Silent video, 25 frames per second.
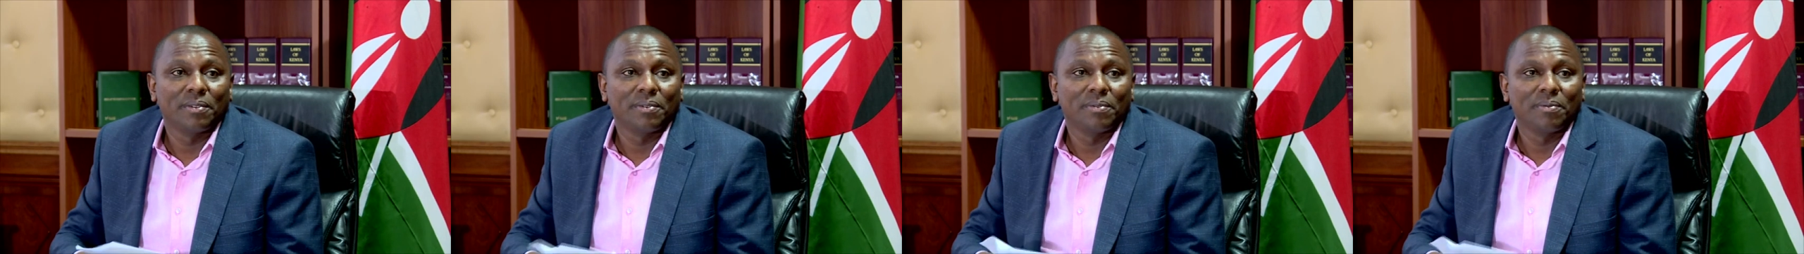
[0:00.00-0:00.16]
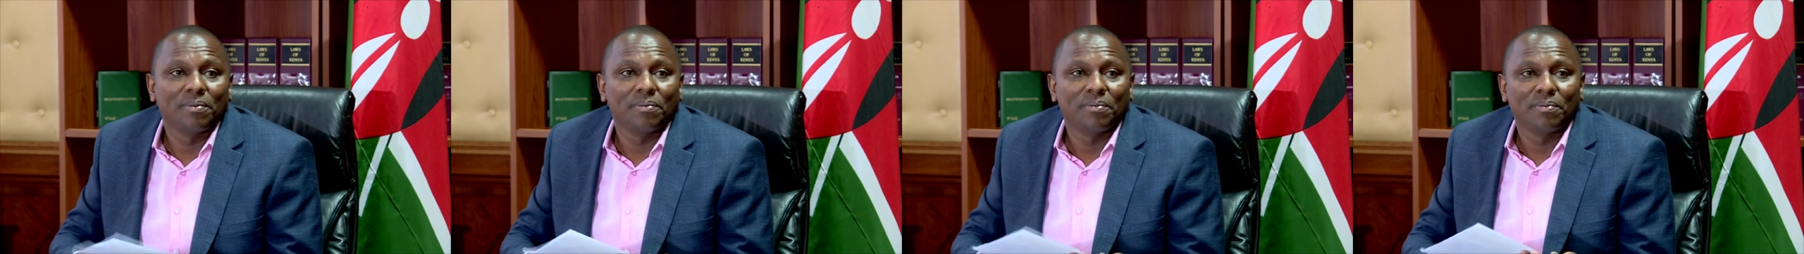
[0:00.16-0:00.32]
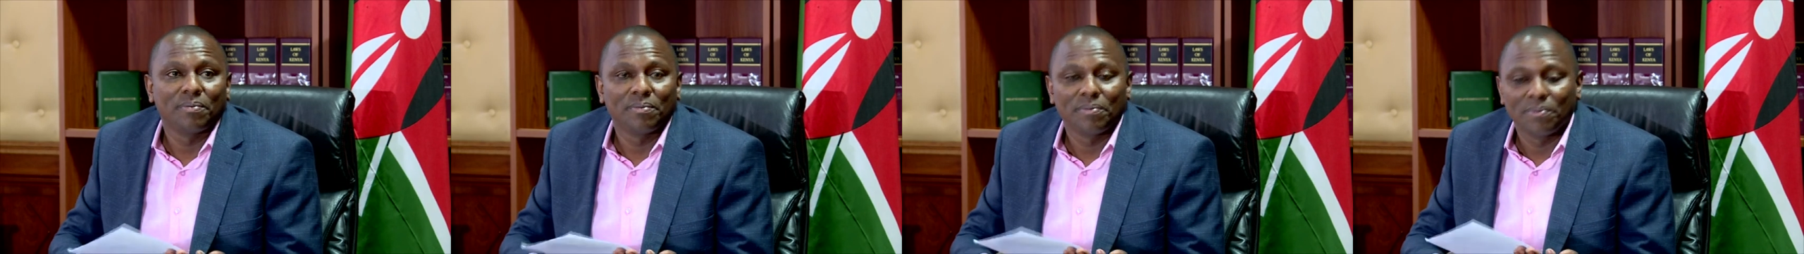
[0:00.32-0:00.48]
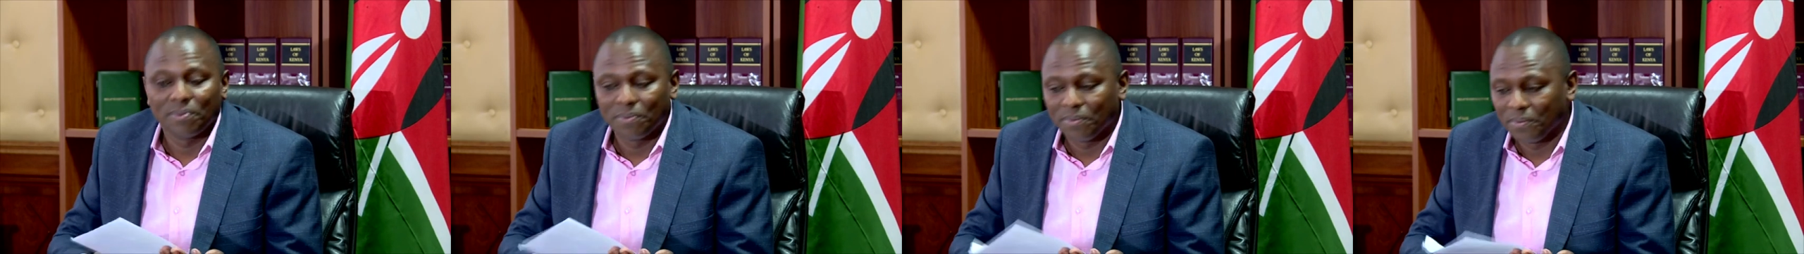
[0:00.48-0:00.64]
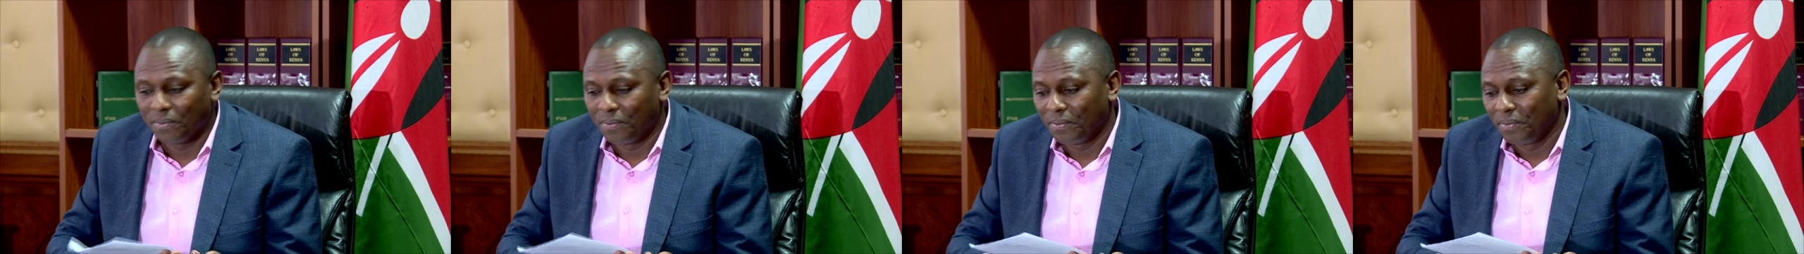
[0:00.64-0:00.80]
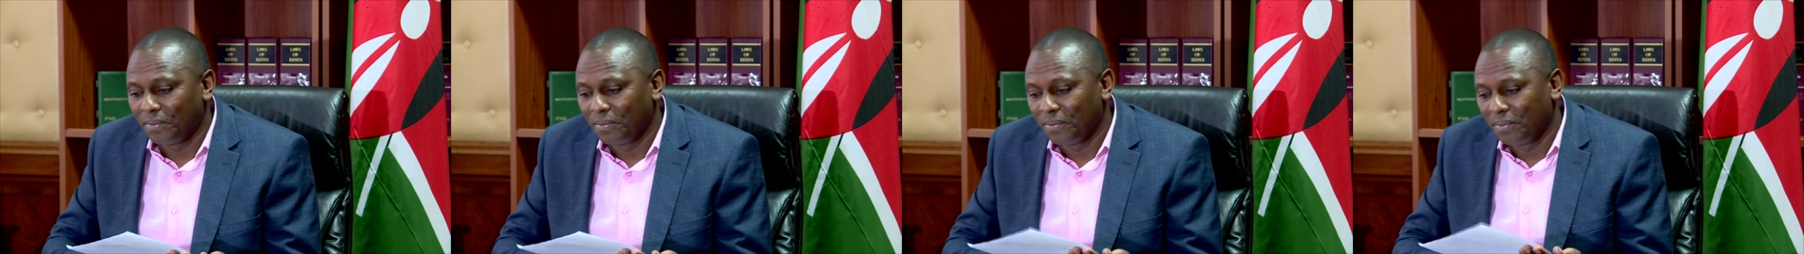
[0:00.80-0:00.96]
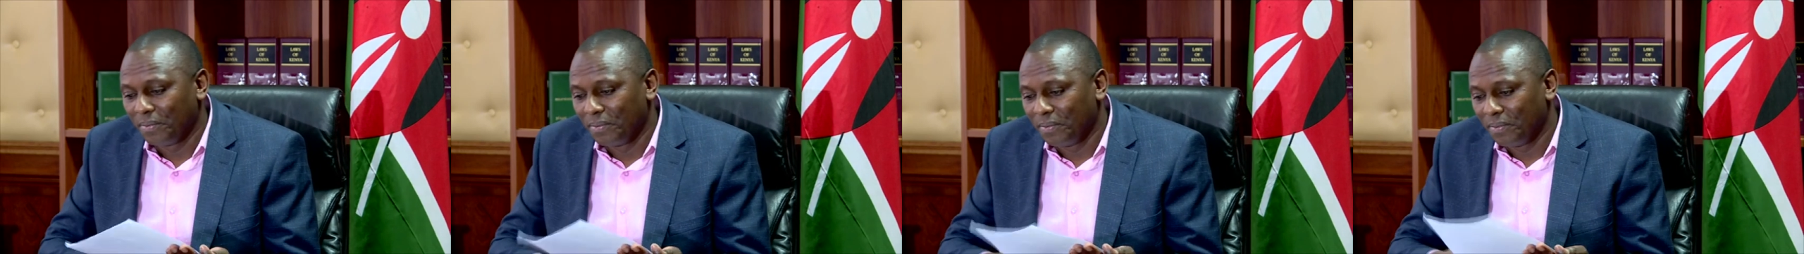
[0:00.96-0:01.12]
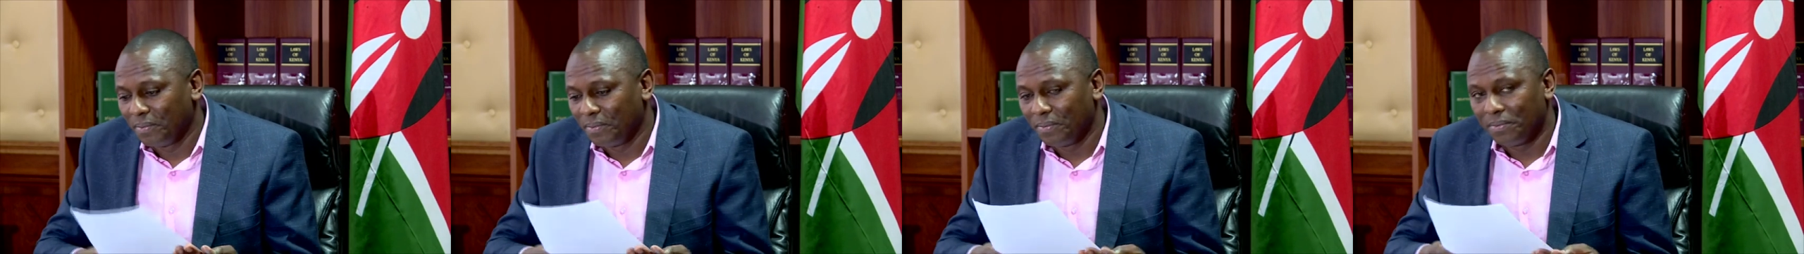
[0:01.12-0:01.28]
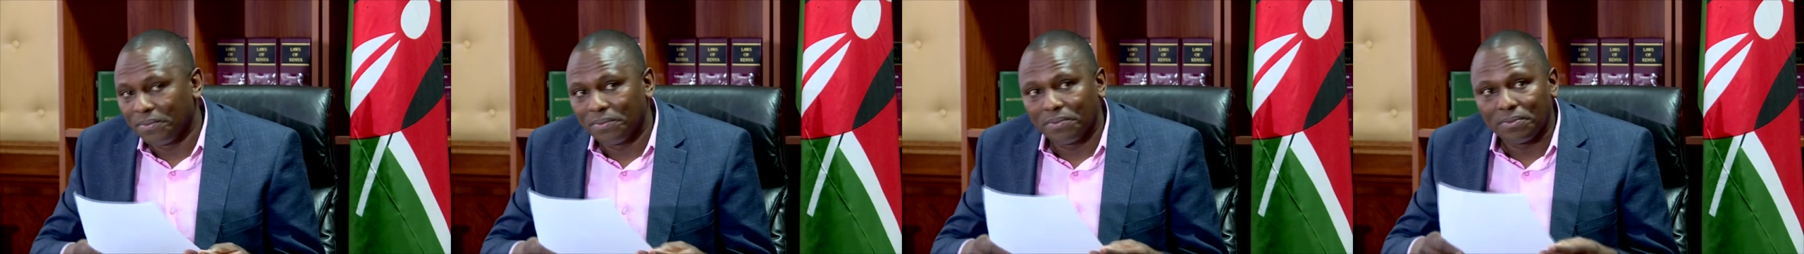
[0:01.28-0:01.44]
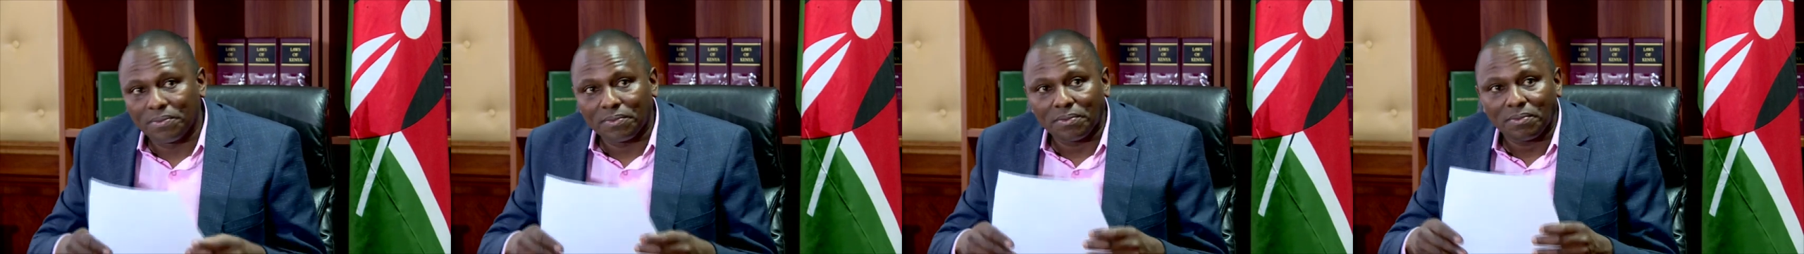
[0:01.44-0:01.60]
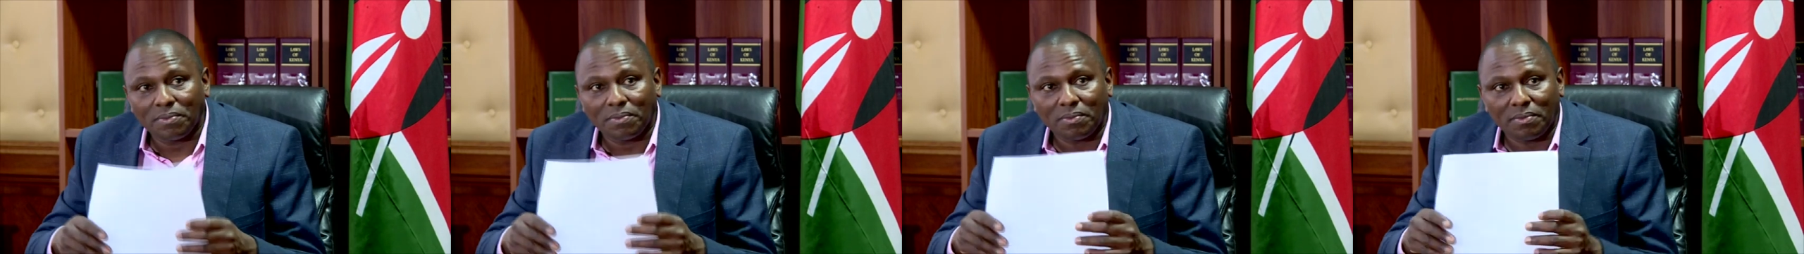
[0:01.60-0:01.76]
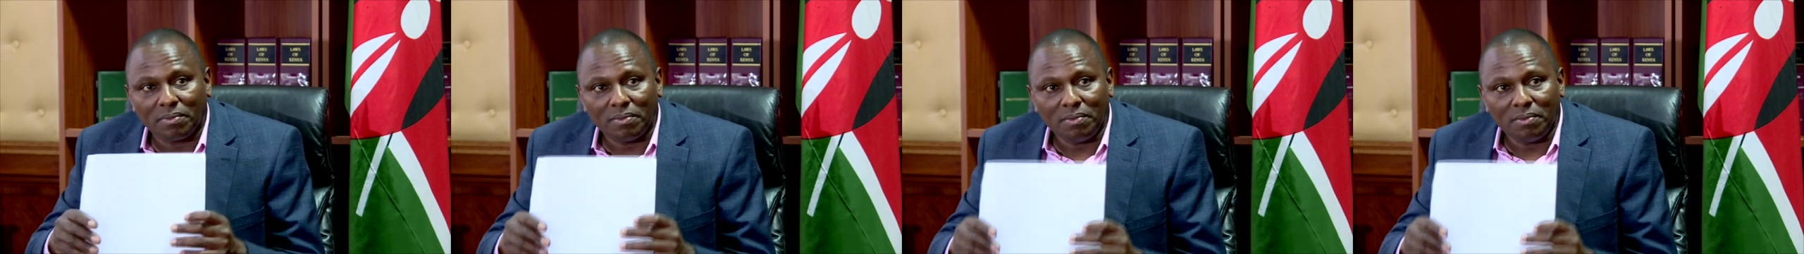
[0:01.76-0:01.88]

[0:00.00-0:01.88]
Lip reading: (silence)